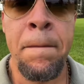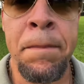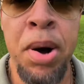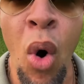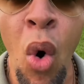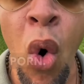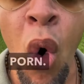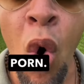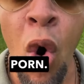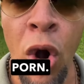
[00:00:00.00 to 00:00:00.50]

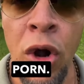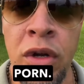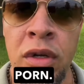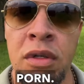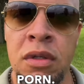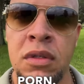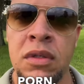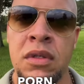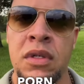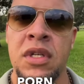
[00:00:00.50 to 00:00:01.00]
Porn.
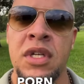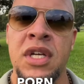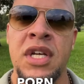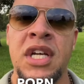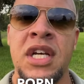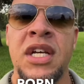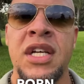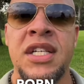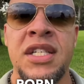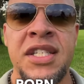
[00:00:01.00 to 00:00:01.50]

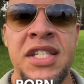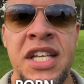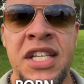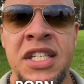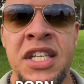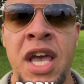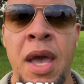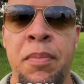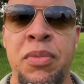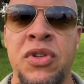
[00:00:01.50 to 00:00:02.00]

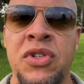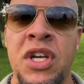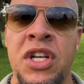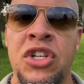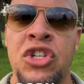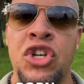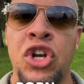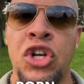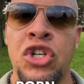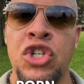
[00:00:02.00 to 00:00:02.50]

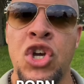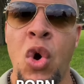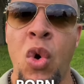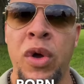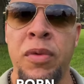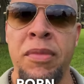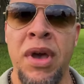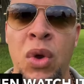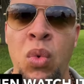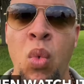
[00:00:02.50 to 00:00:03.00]
68% of church
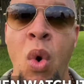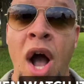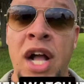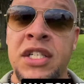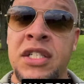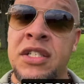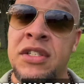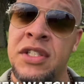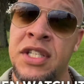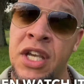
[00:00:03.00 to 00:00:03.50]
going men
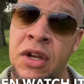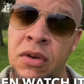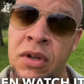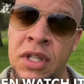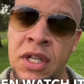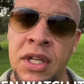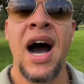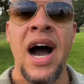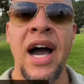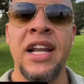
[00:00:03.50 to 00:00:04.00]
watch it
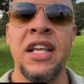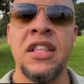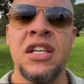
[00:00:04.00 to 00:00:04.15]
secretly, hiding